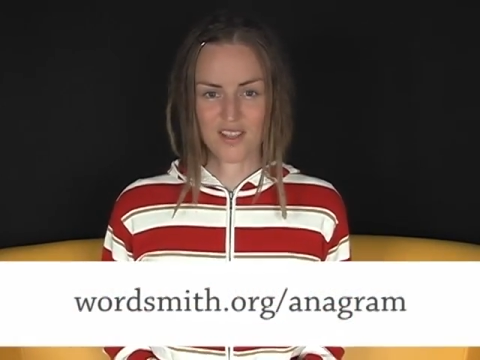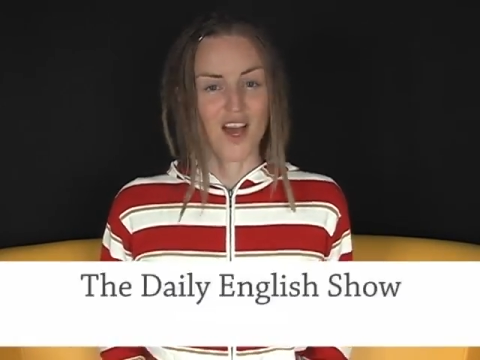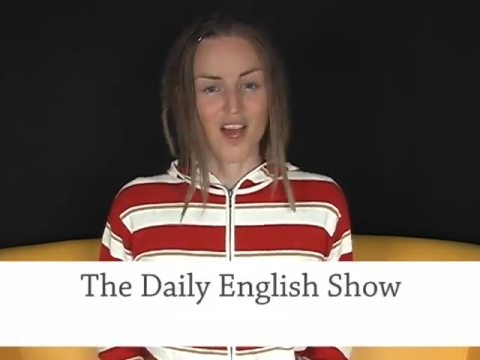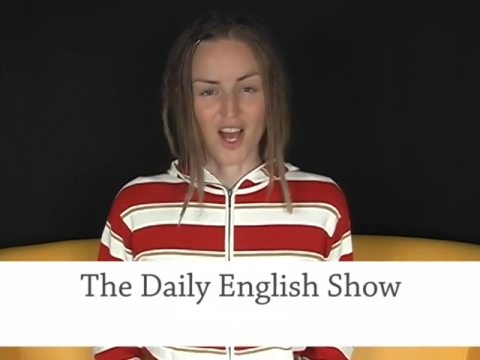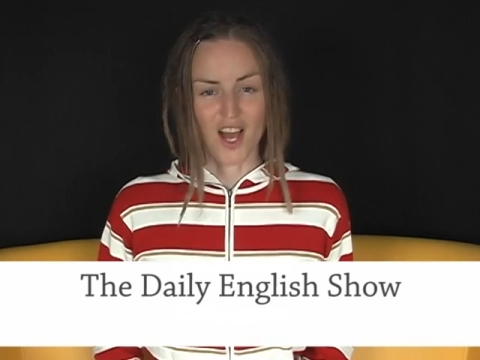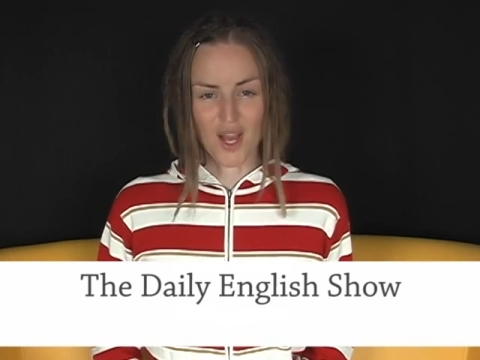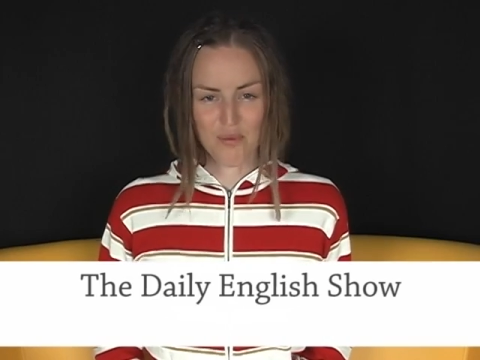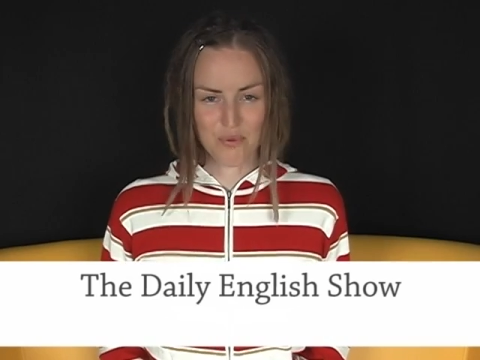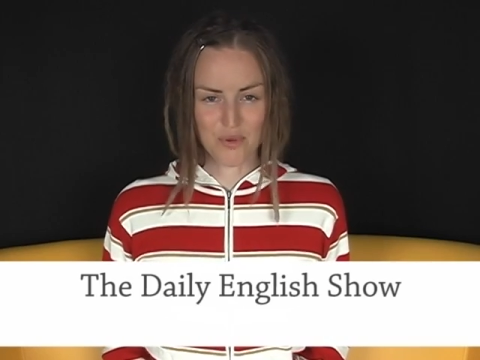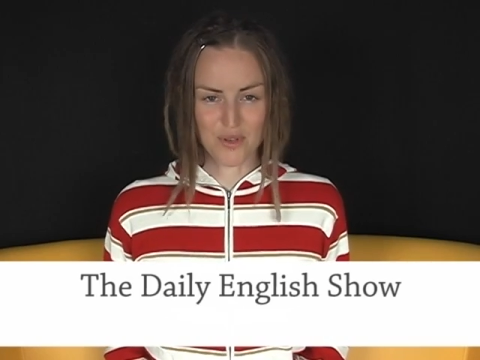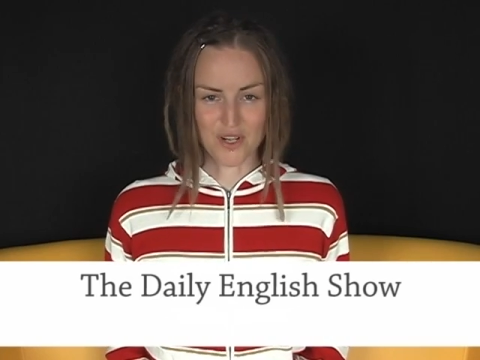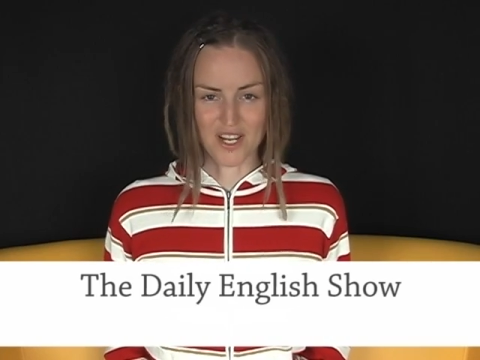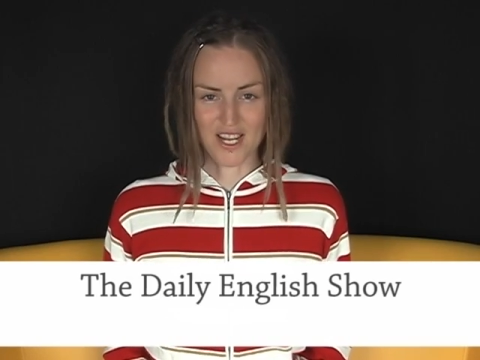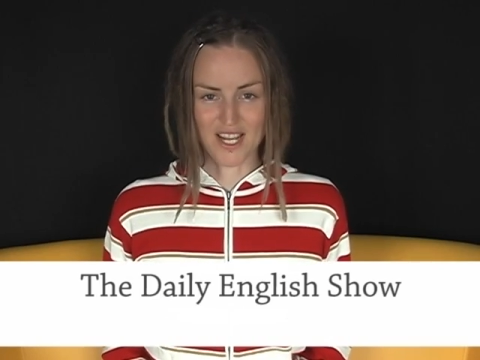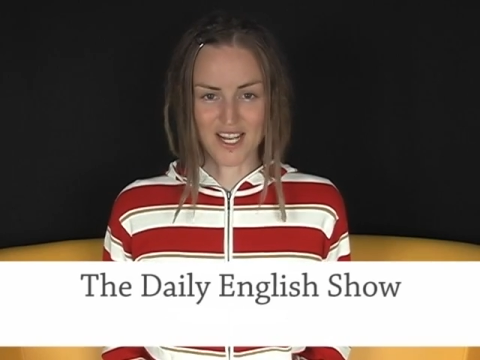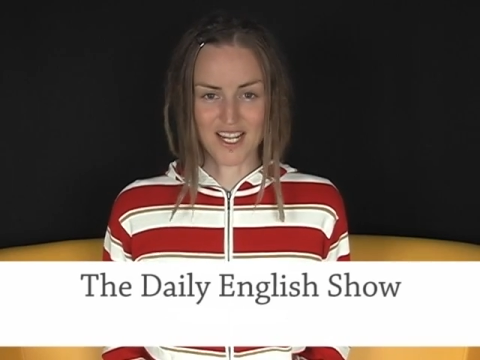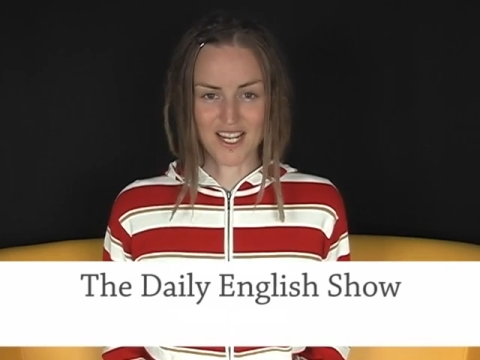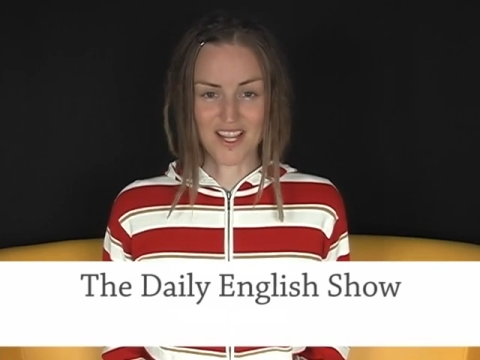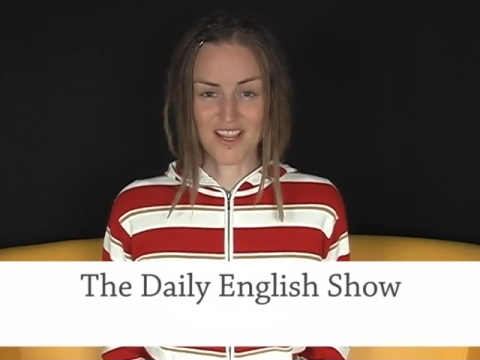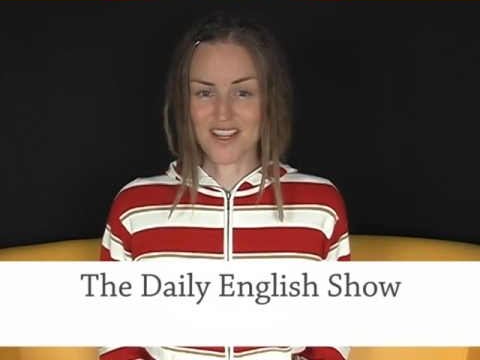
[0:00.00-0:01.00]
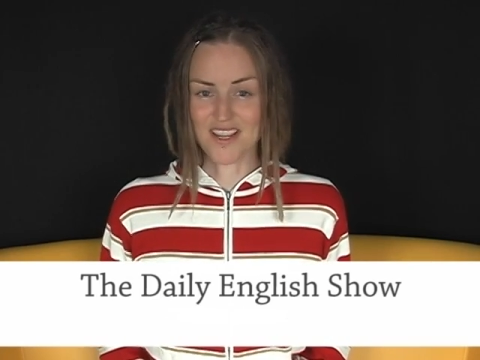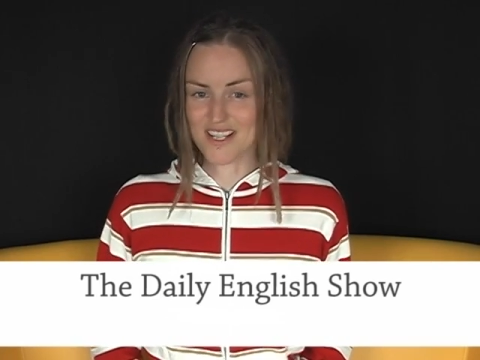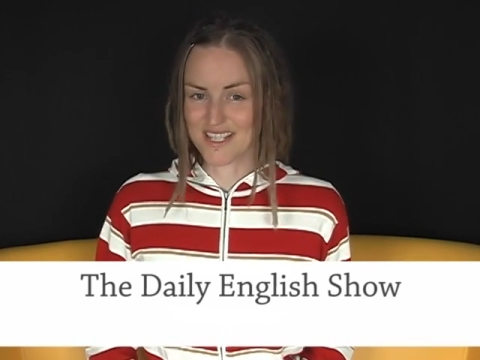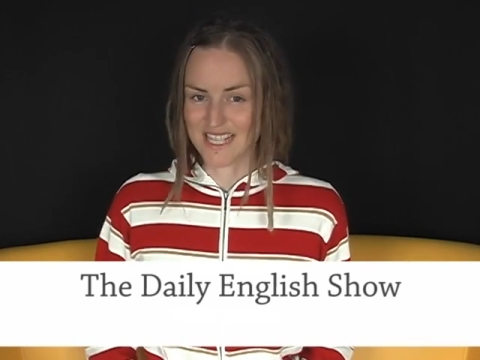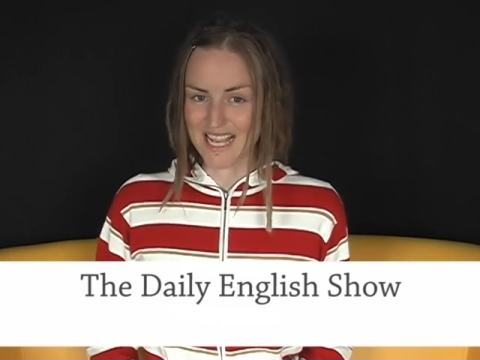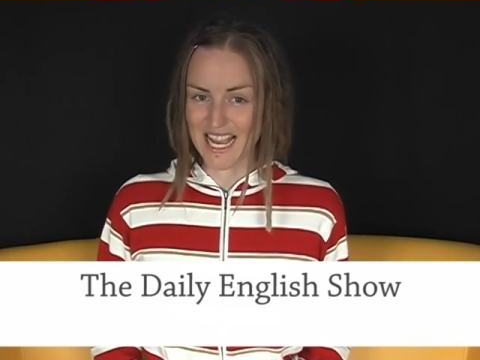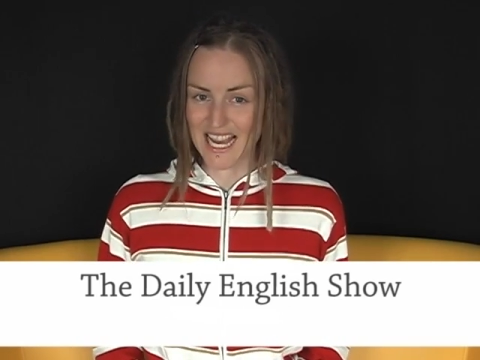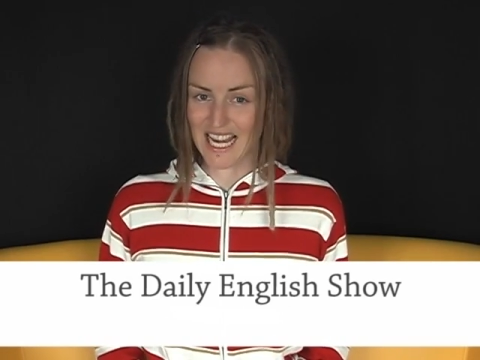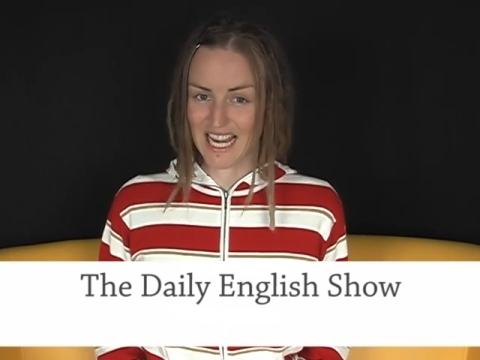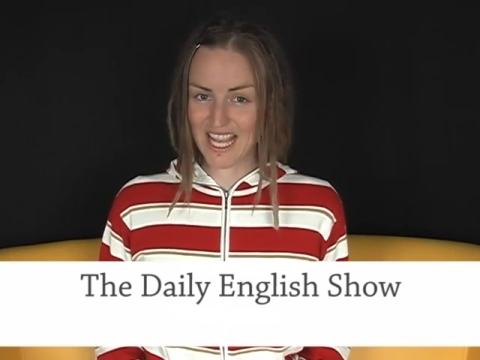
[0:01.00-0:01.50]
I put in the
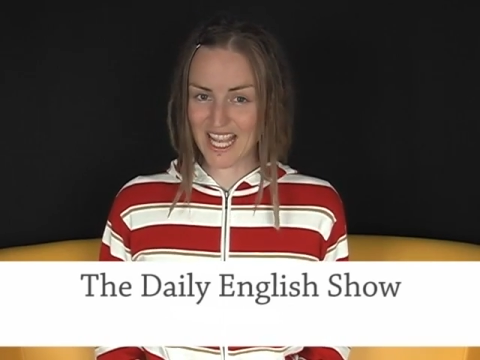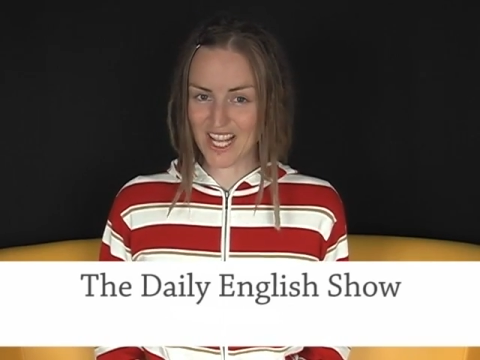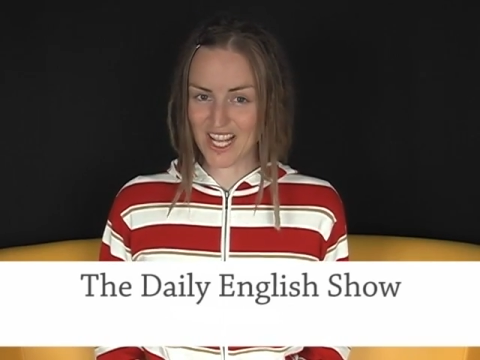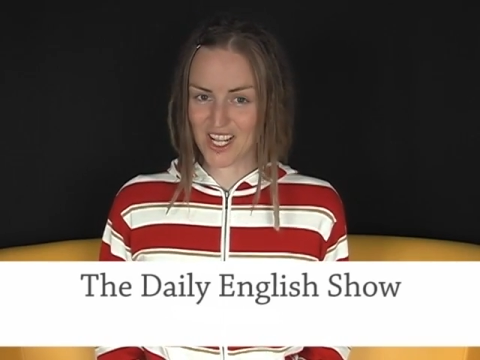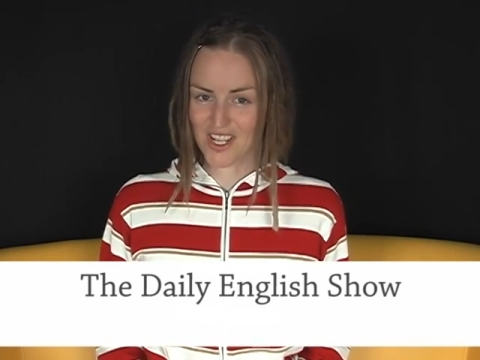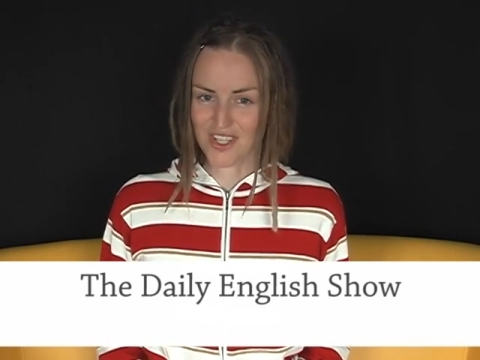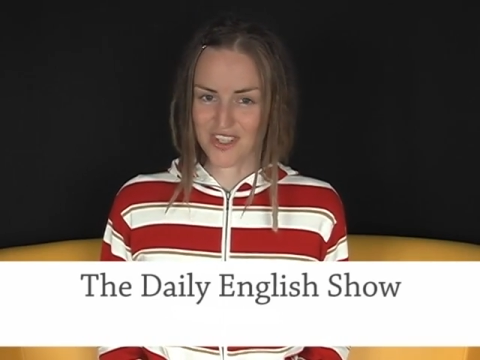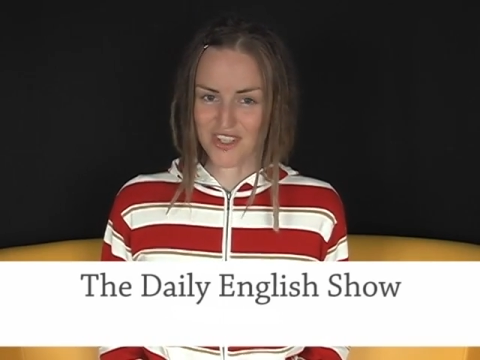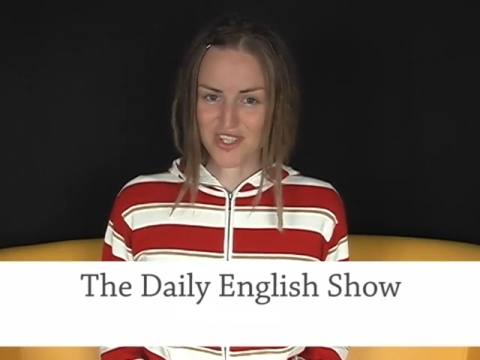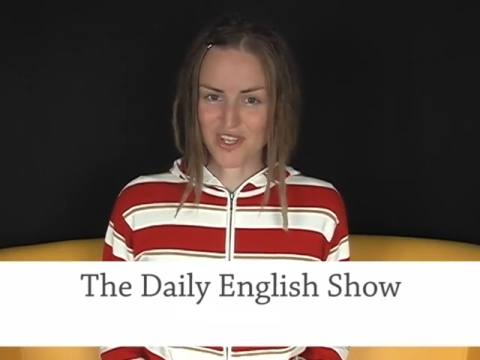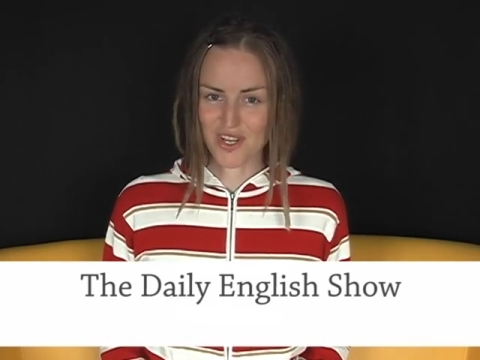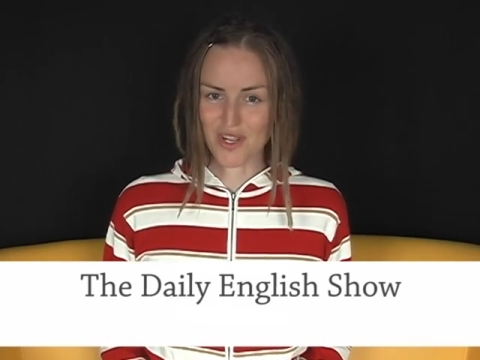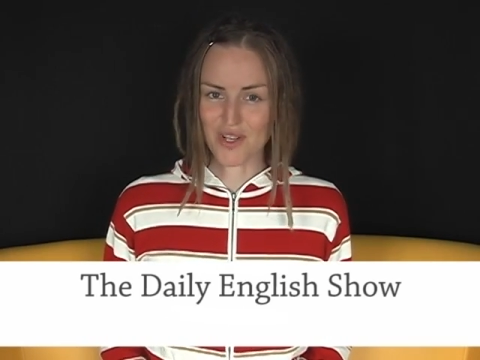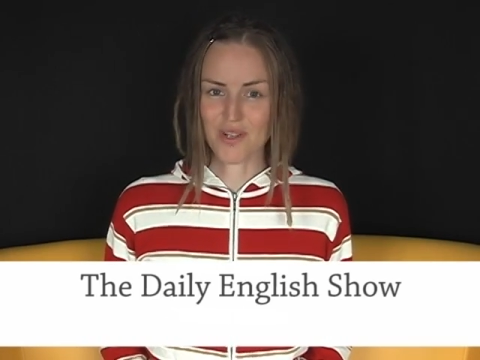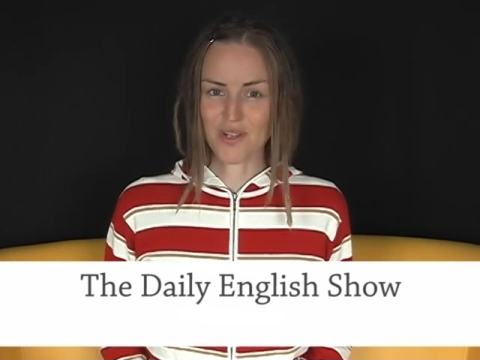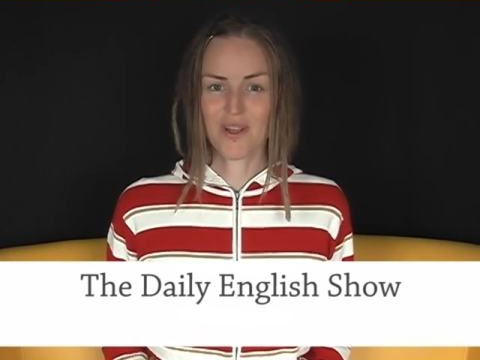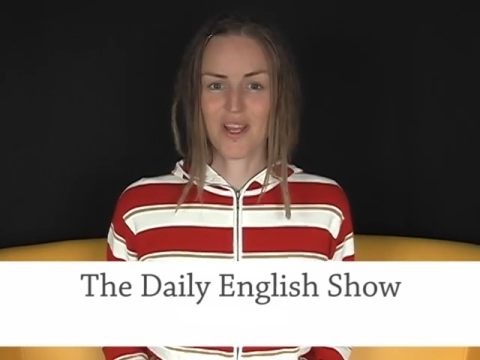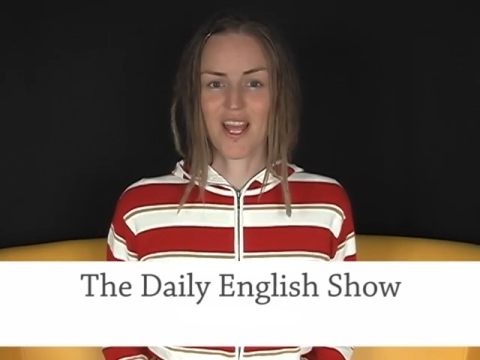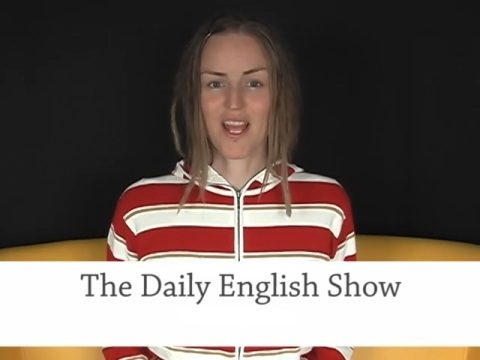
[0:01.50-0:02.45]
Daily Englisher